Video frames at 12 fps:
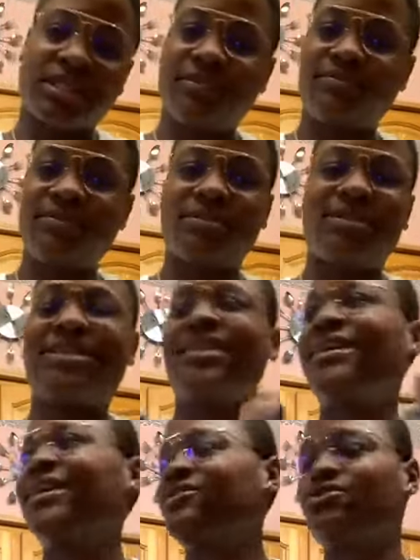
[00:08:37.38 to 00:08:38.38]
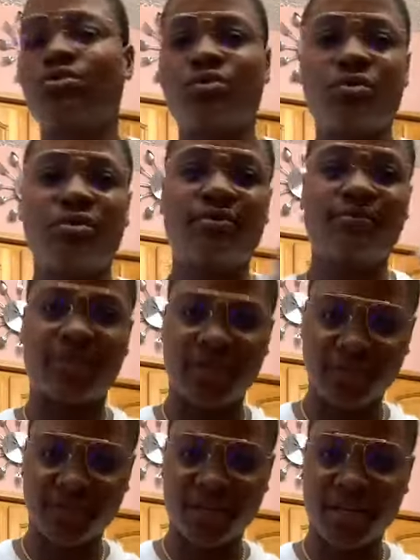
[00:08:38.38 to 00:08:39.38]
life's natural
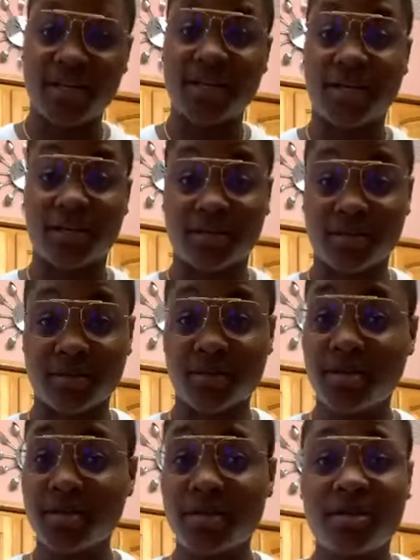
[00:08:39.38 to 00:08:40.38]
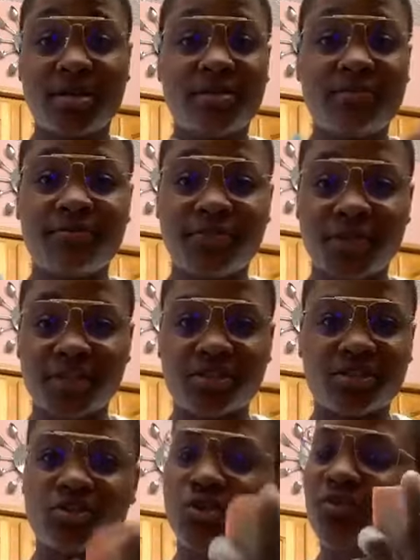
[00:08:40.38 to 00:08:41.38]
flavor enhancer.
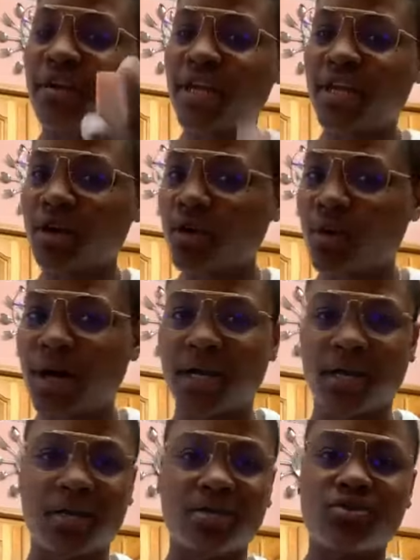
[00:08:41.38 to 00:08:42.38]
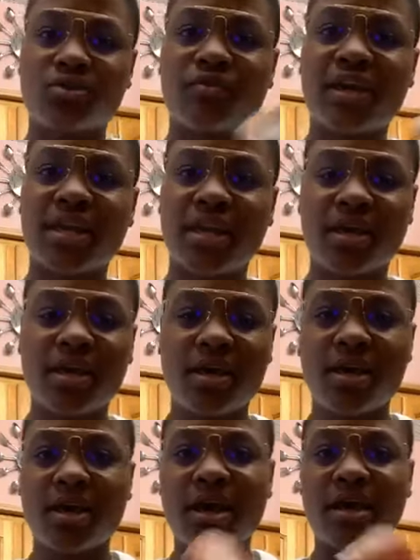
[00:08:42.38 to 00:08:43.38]
Fish is already aquatic. It's already
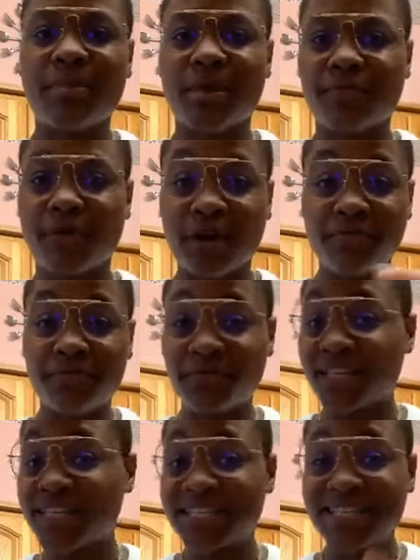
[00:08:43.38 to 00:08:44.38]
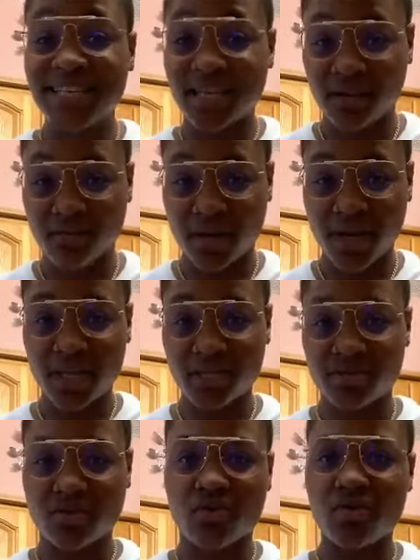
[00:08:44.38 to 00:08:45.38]
coming of the sea,
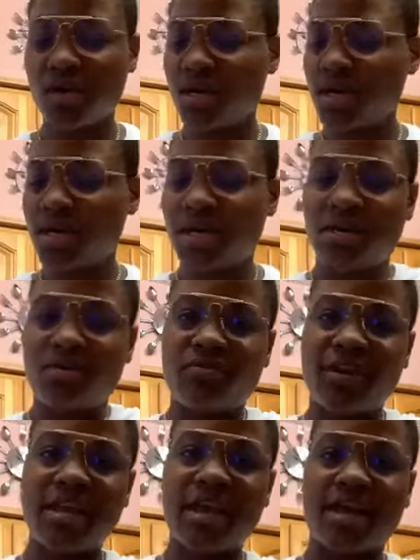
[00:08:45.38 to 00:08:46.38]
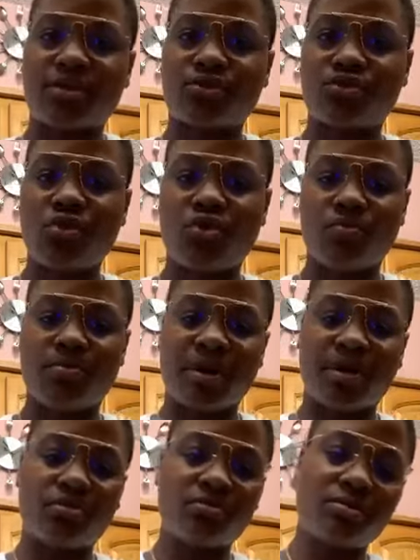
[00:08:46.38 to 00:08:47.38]
right? So it already has salt,
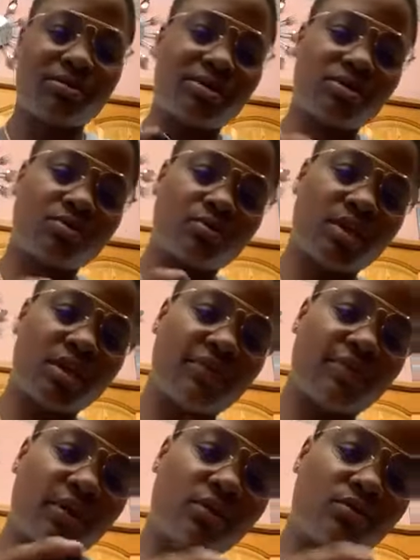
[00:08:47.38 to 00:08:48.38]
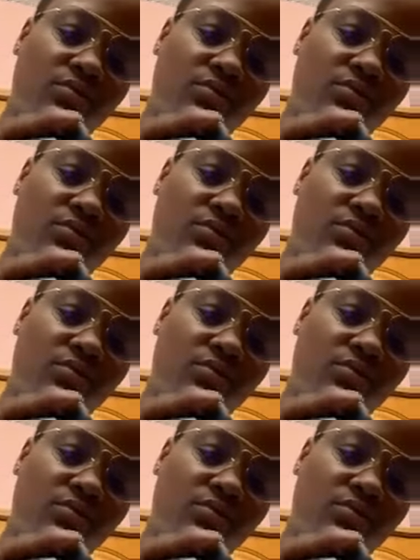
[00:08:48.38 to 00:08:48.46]
but just want to give it a